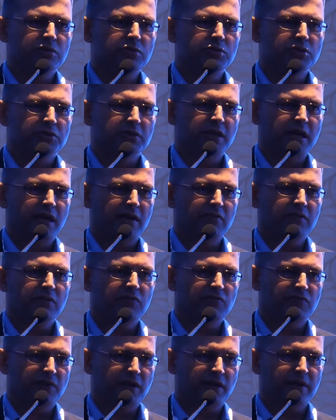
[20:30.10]
you should have a
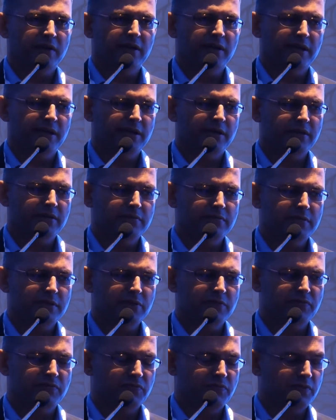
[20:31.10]
fair idea
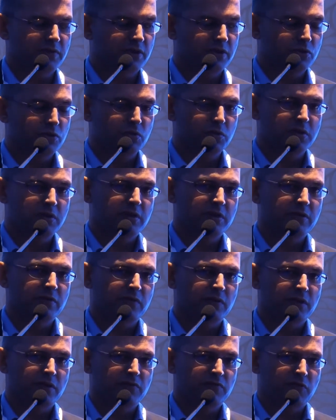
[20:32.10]
if
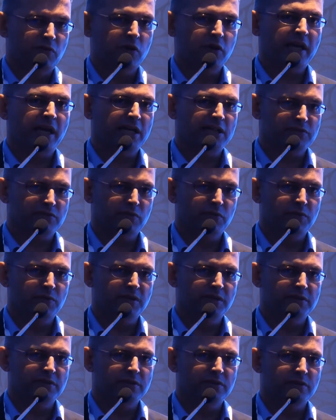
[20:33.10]
if for cash flow
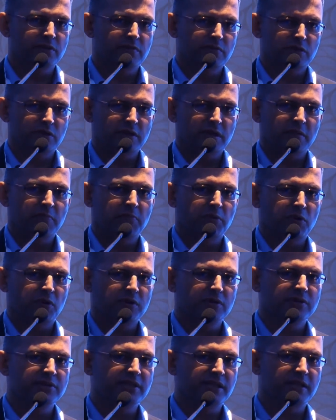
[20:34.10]
reasons you have not
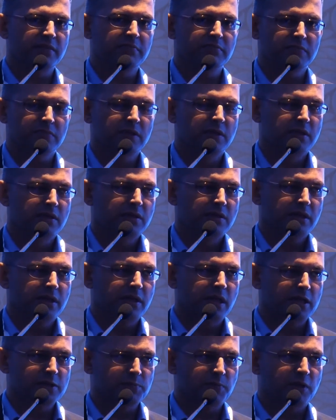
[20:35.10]
employed the team
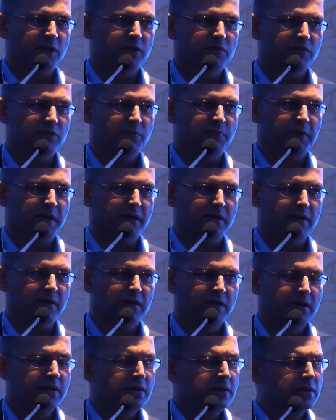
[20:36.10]
as part of your panel,
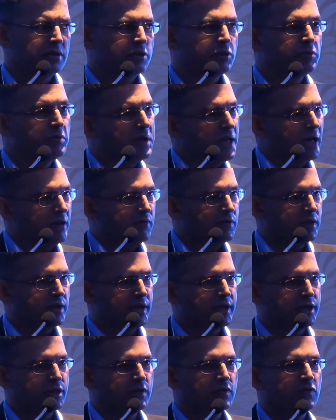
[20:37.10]
you will have an
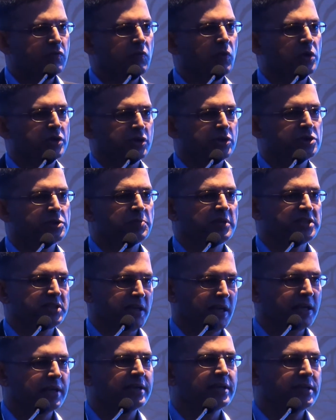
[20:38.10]
idea of what your
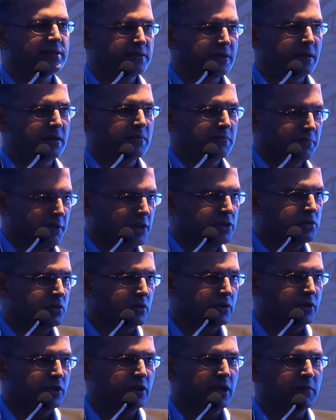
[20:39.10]
specialities are based
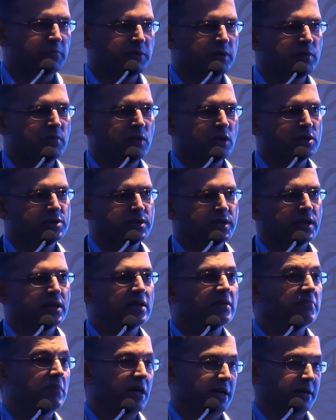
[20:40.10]
on your epidemiological
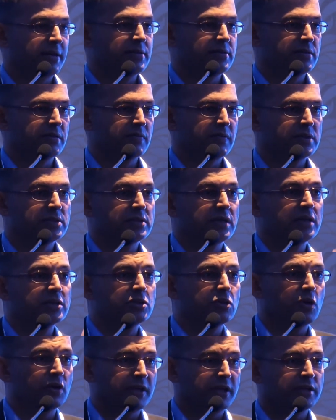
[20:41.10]
and market survey. Start
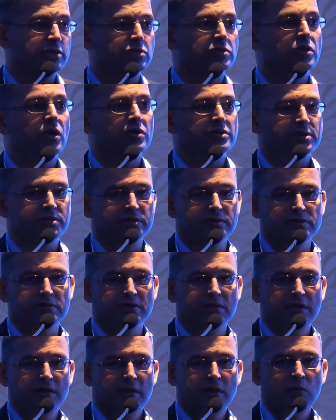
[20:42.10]
talking to doctors.
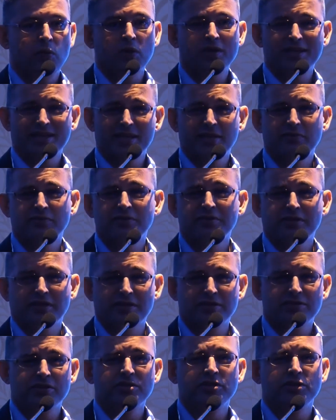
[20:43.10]
What kind of a
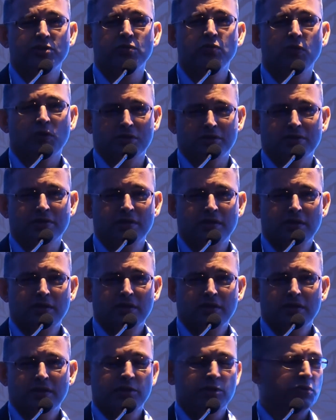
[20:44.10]
theater do you want?
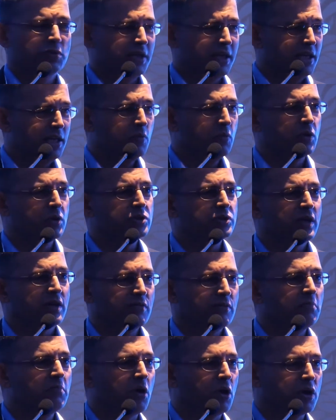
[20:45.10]
Do you really want to have
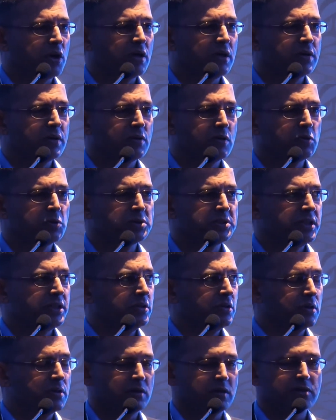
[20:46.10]
a modular OT
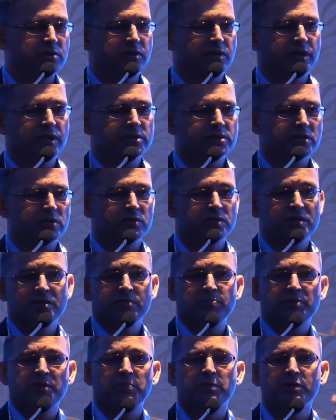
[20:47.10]
or a traditional OT?
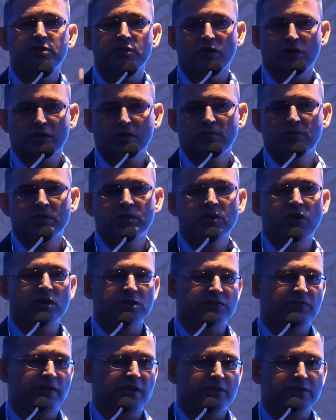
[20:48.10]
People talk about
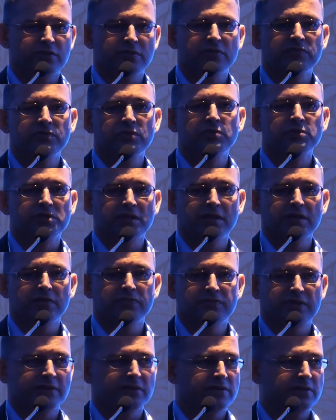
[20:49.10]
cost factor of those kind of
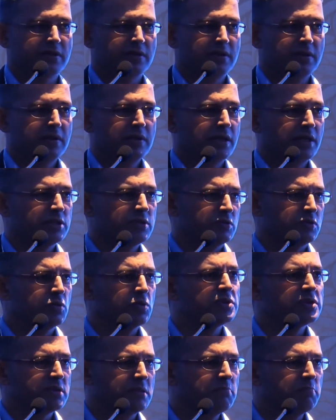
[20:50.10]
things. It's
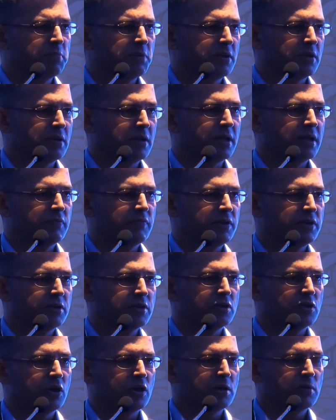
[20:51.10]
so simple. Like when you
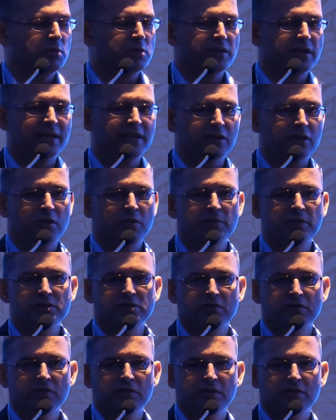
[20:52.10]
talk about the economics
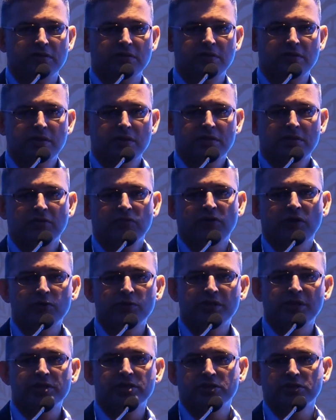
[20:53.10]
of the
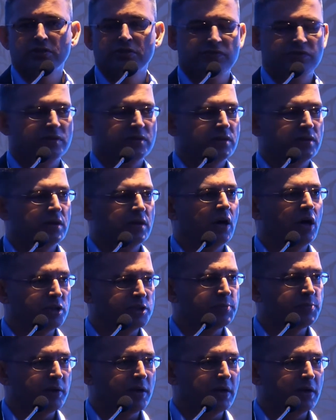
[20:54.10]
foundation of a
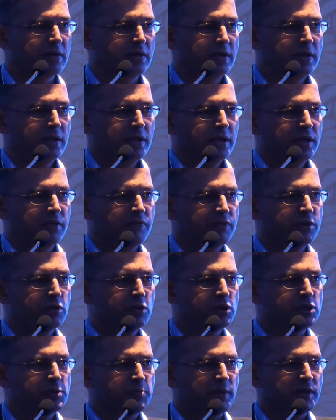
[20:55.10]
hospital, if you
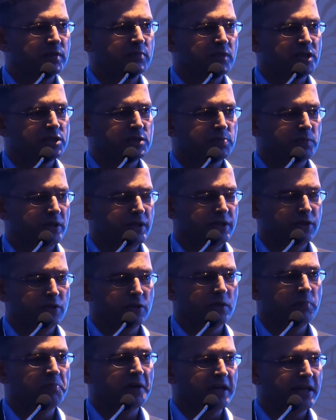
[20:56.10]
don't spend much money on
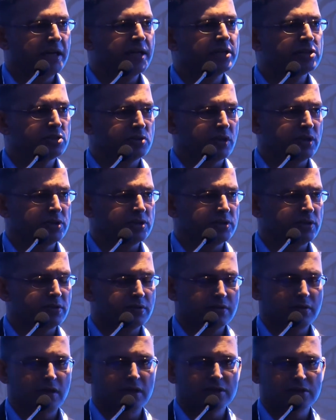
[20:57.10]
your piling structure,
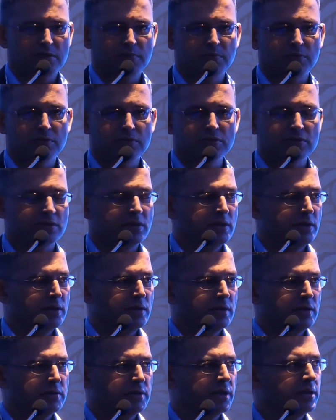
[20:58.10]
I suppose
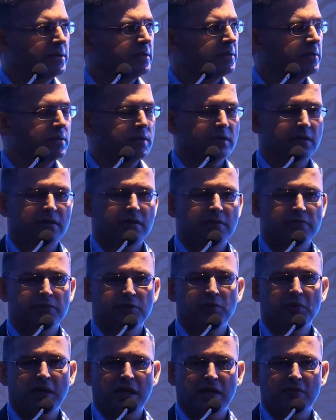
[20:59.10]
then
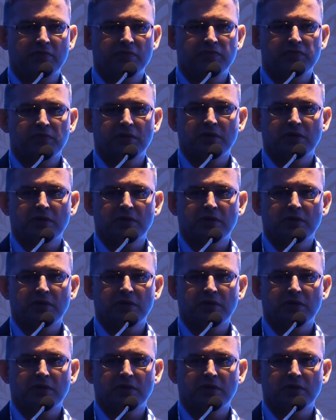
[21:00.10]
you will have